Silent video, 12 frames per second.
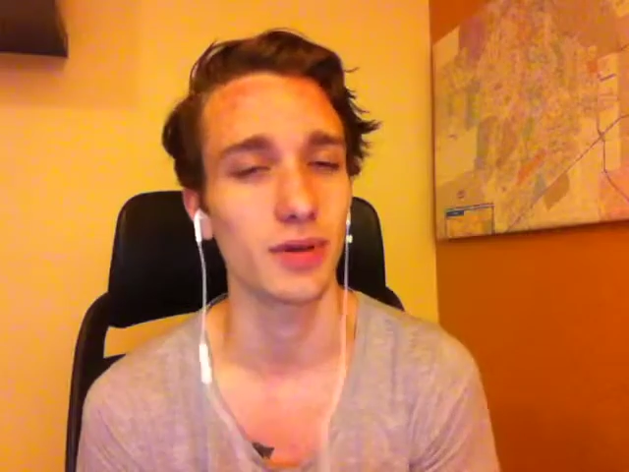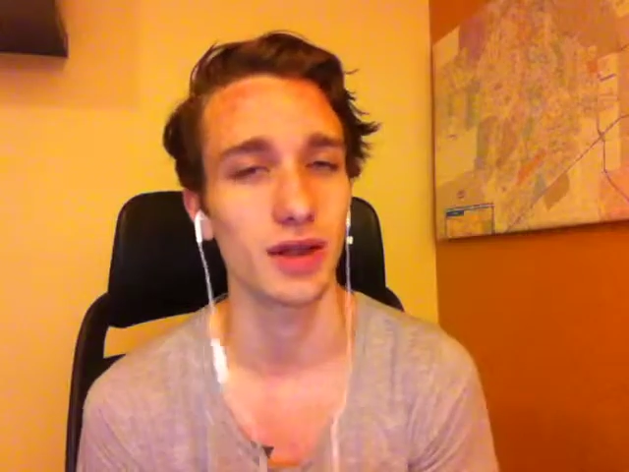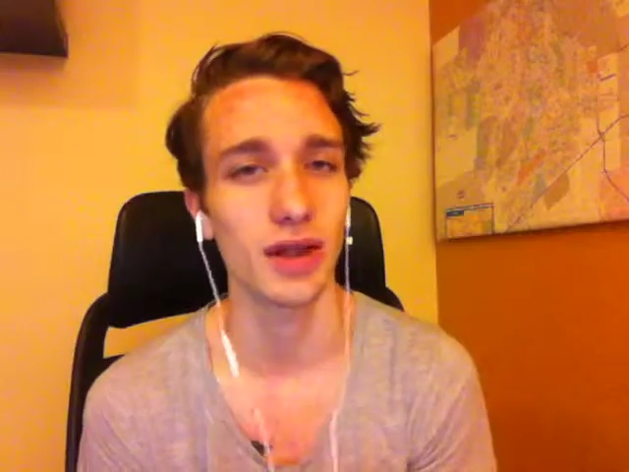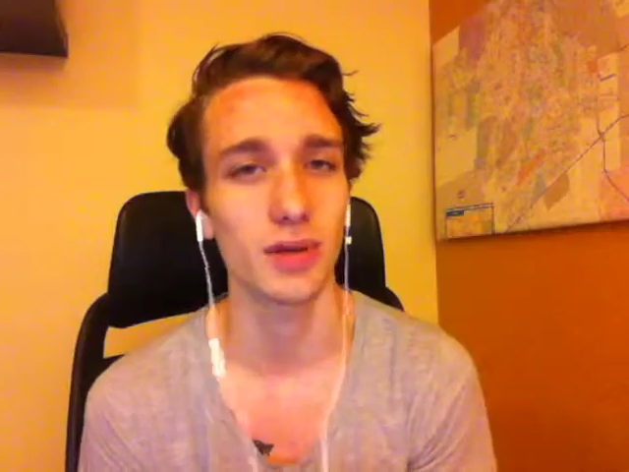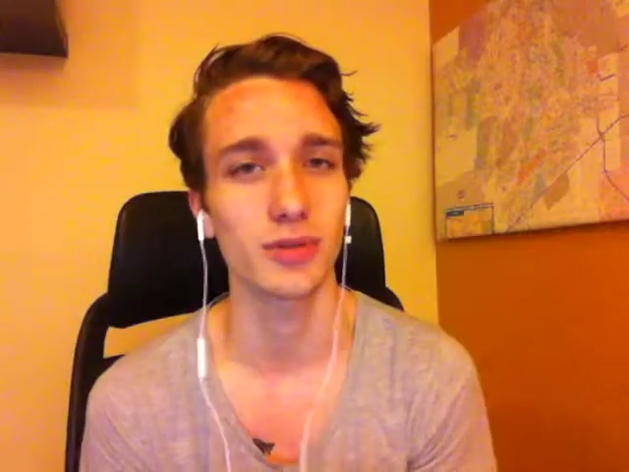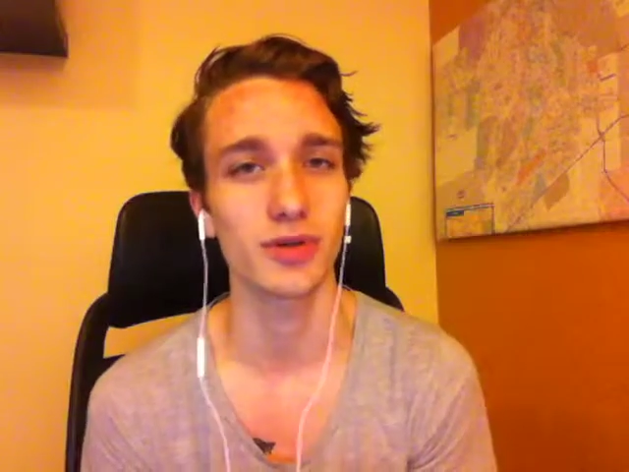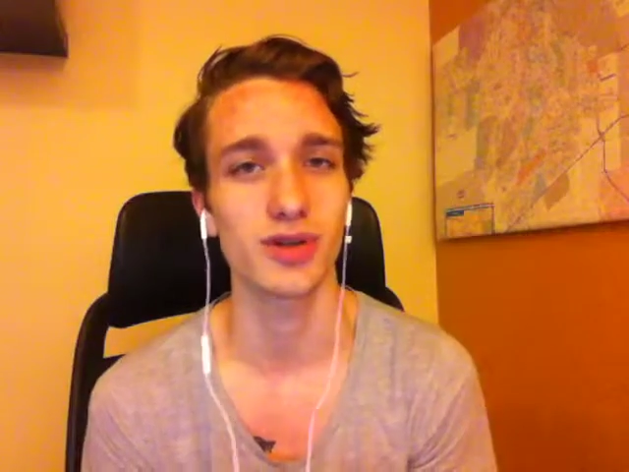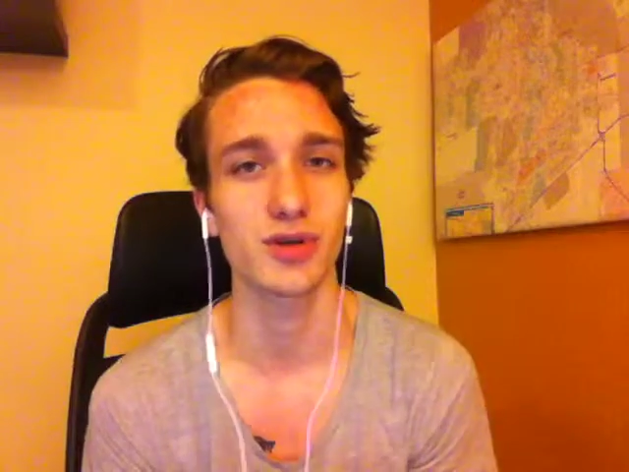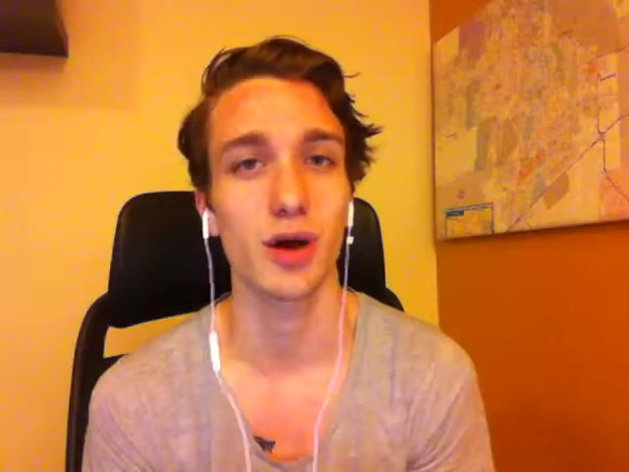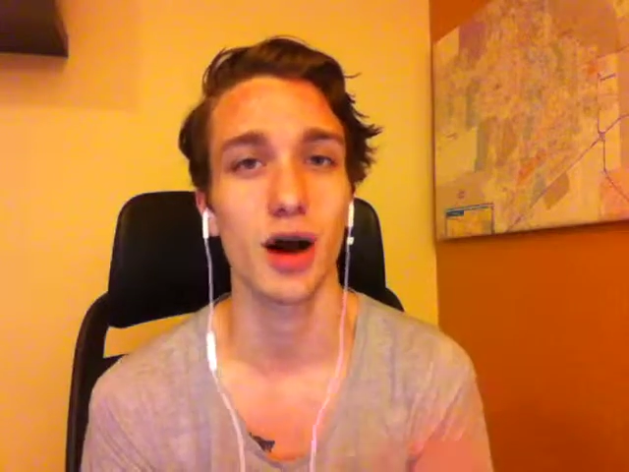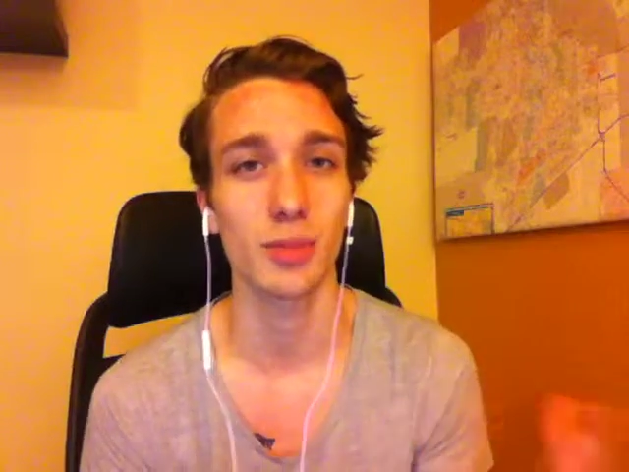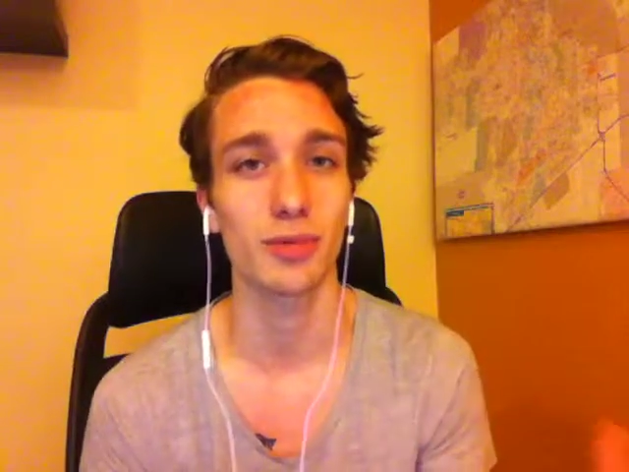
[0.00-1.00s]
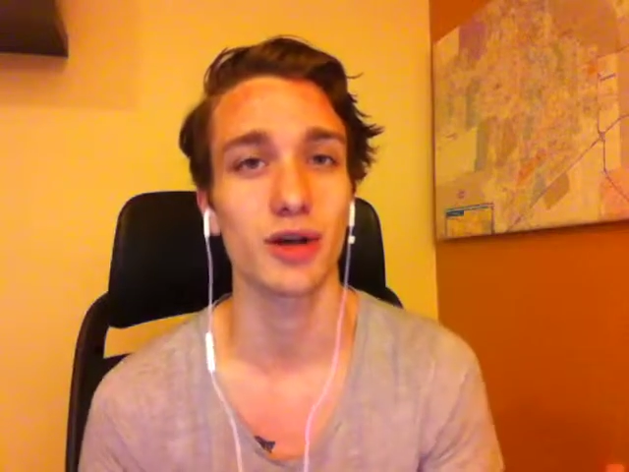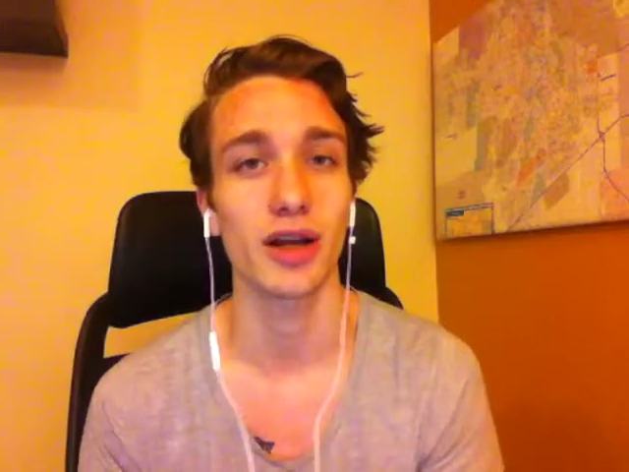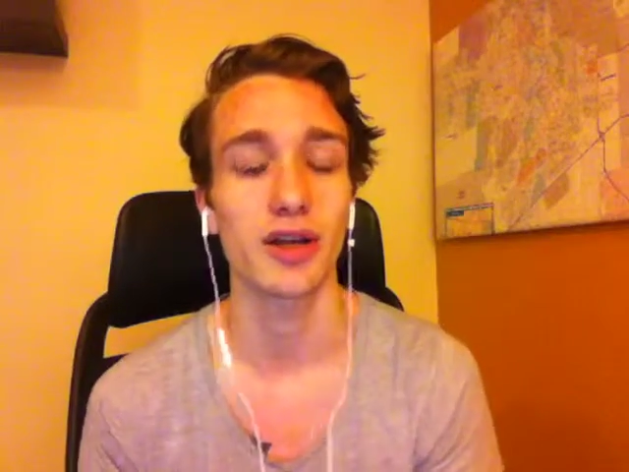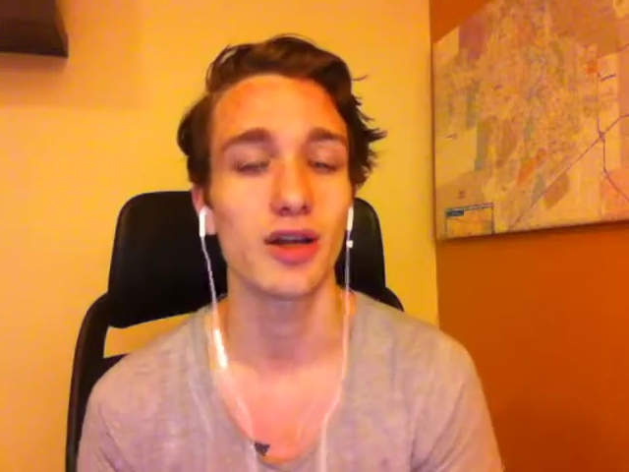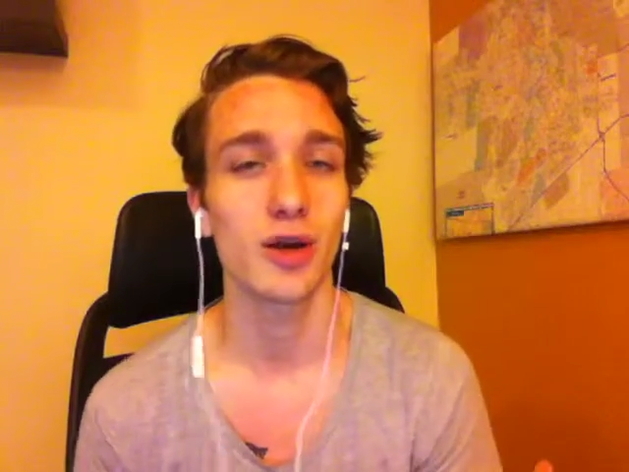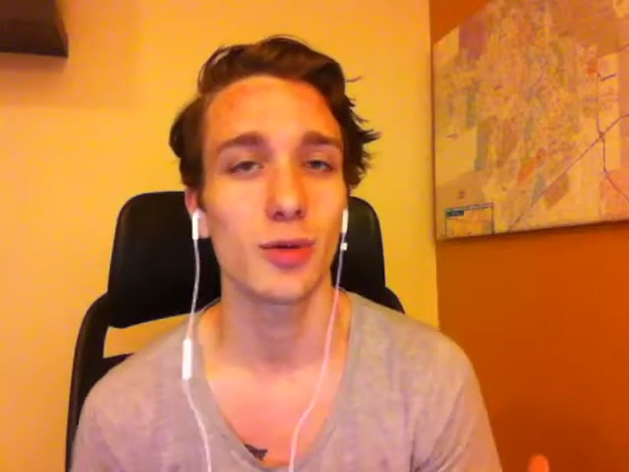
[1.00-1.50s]
being able to
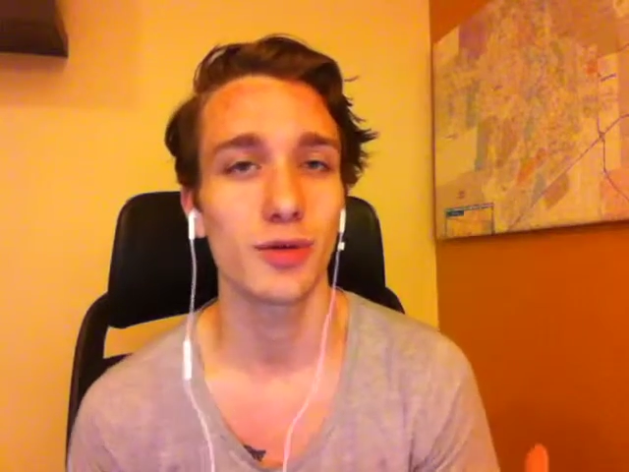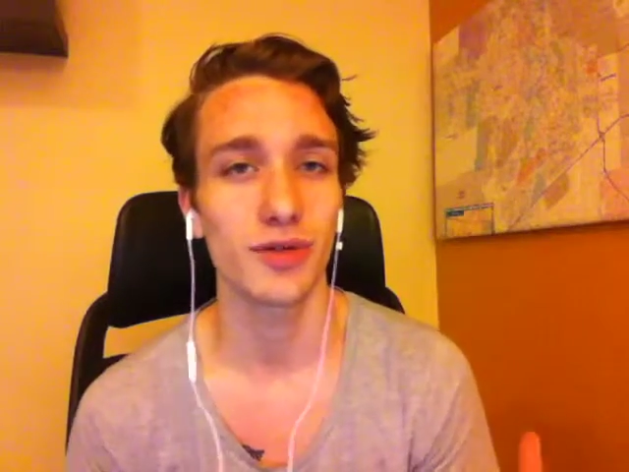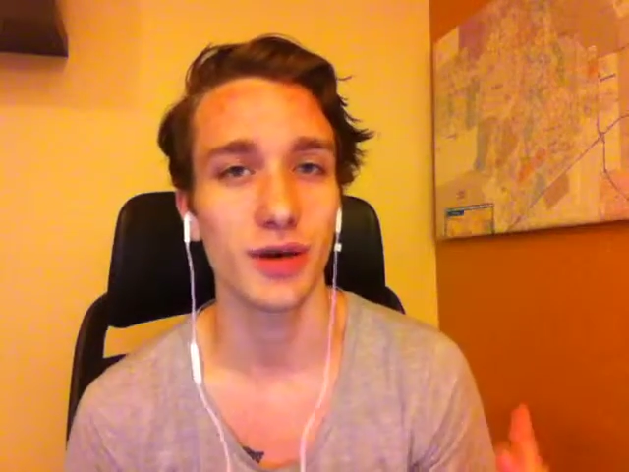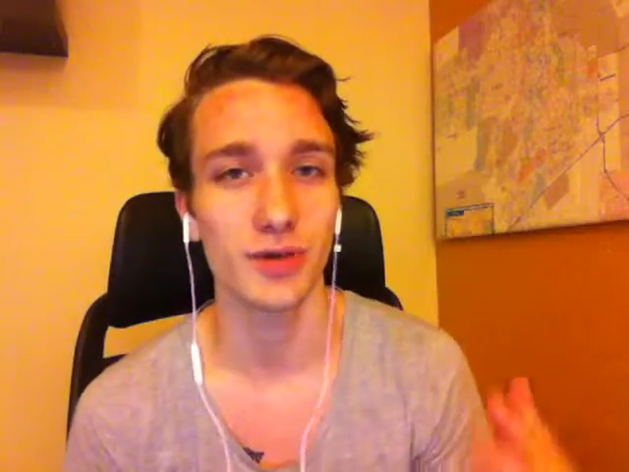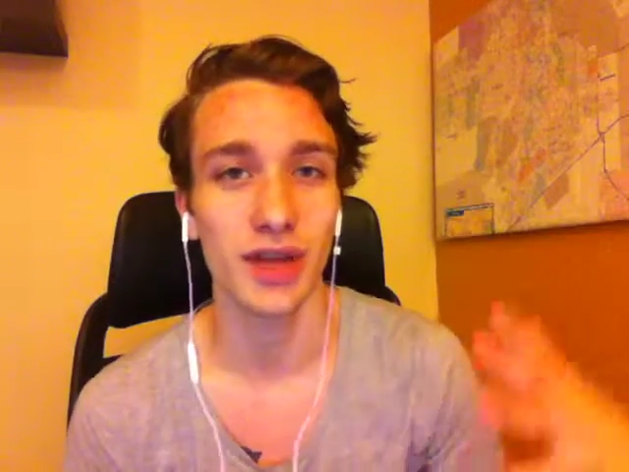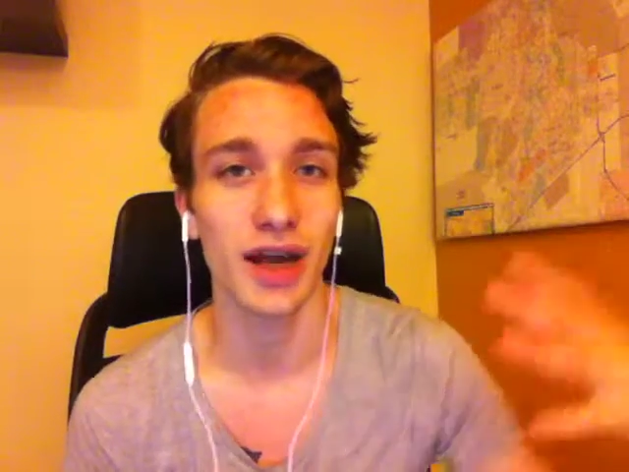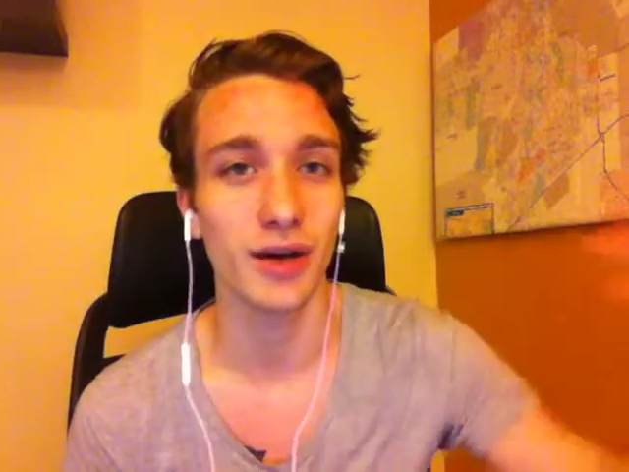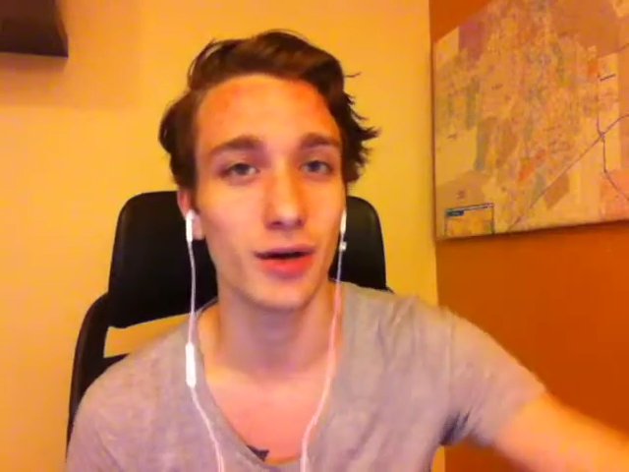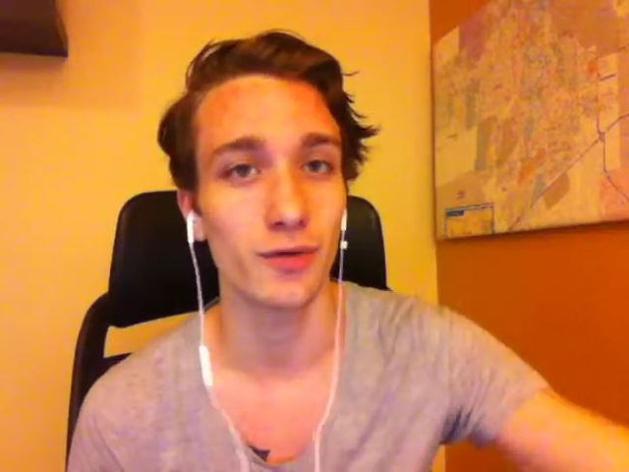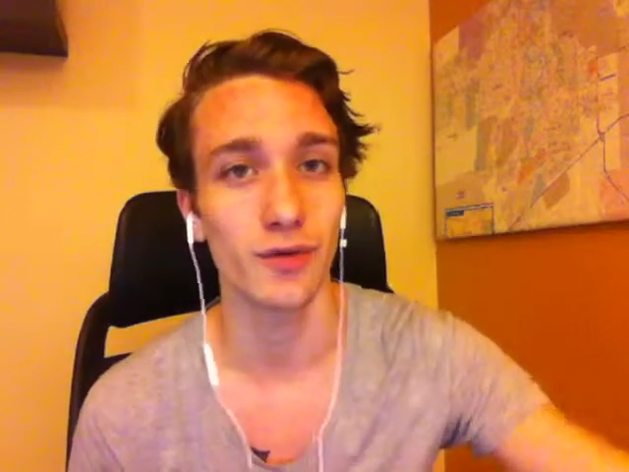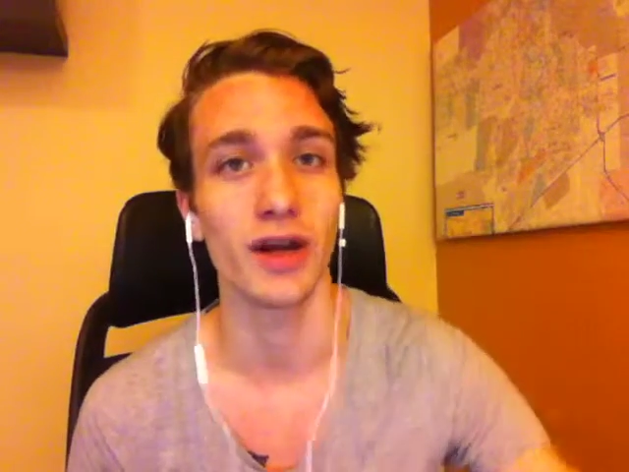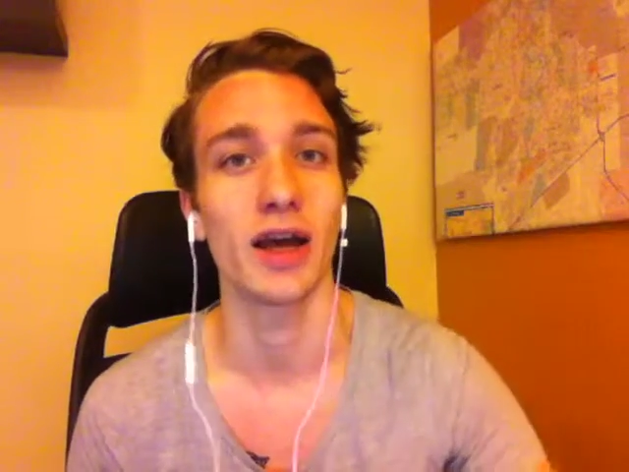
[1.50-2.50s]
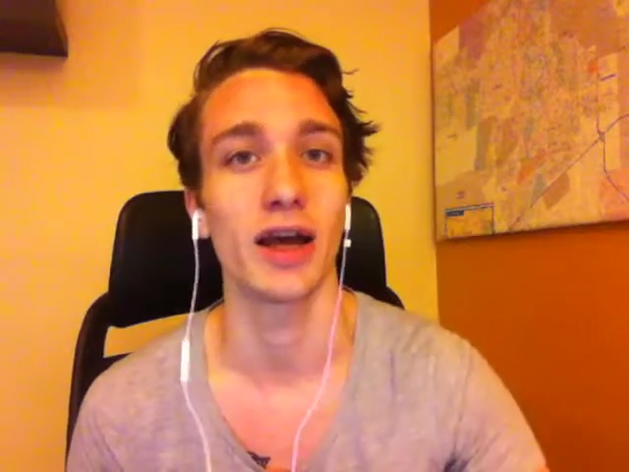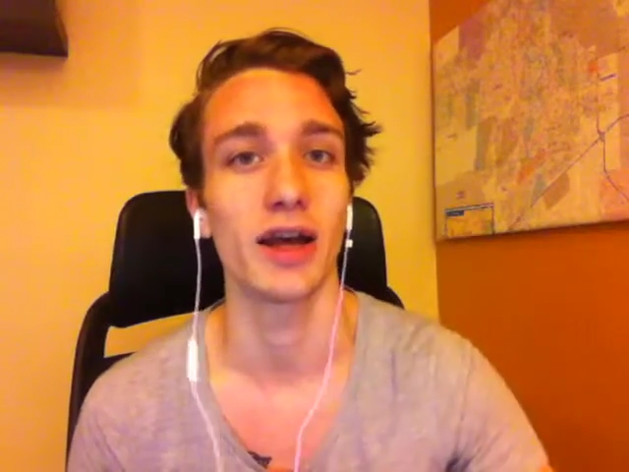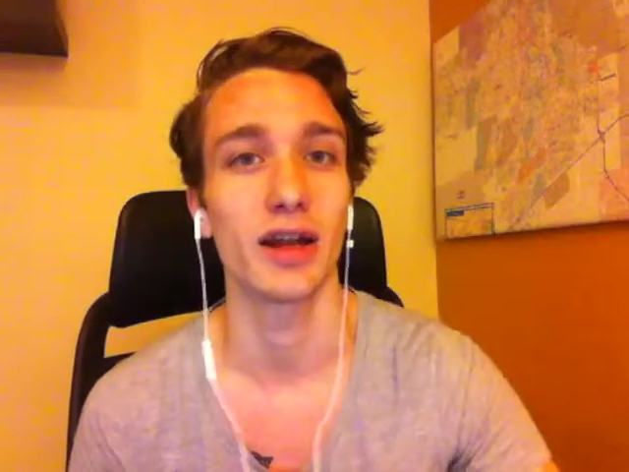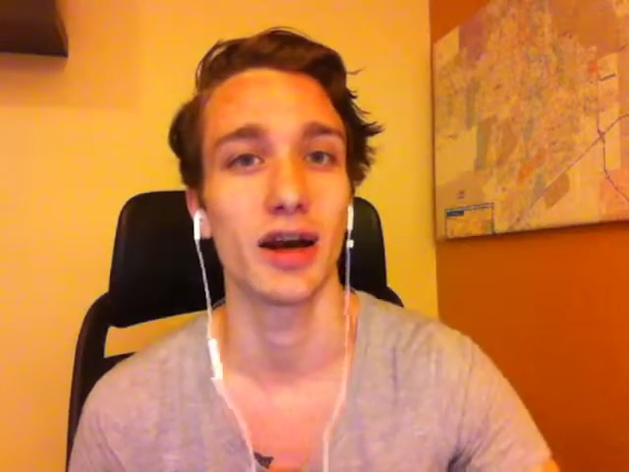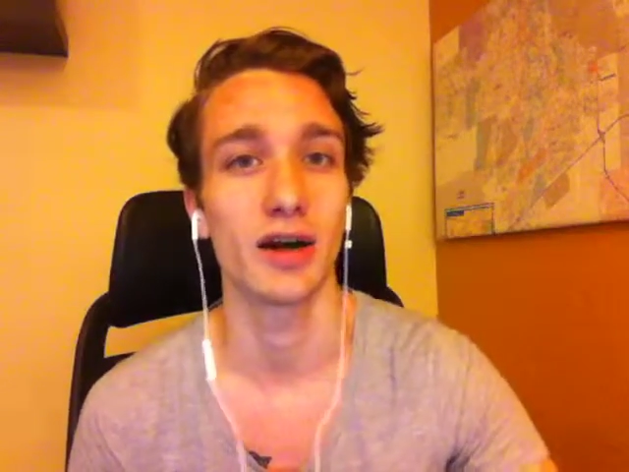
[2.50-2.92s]
operate without that overhead